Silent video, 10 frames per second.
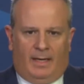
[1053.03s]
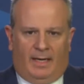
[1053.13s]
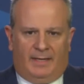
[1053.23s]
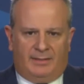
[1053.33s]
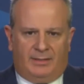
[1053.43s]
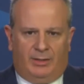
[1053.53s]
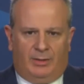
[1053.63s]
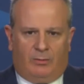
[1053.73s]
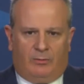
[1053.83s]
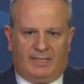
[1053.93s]
And
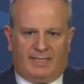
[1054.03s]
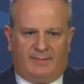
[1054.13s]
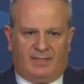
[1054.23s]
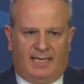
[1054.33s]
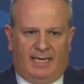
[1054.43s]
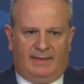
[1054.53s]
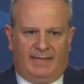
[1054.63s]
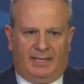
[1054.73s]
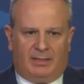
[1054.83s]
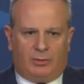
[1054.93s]
two, critics have said
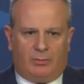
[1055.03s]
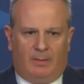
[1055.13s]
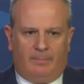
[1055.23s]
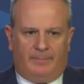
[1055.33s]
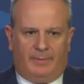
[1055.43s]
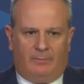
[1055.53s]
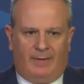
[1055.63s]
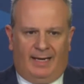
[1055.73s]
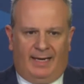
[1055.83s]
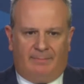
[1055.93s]
that a Trump
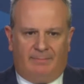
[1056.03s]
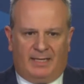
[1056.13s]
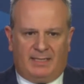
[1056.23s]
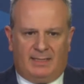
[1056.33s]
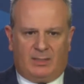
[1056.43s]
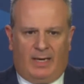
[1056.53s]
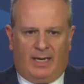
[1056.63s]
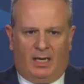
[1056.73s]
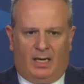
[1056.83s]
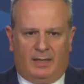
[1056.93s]
rally at Madison Square
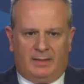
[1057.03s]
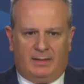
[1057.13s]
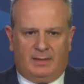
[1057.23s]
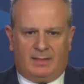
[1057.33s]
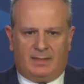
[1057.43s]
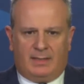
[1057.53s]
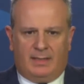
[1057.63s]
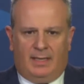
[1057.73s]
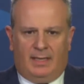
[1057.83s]
Gardens,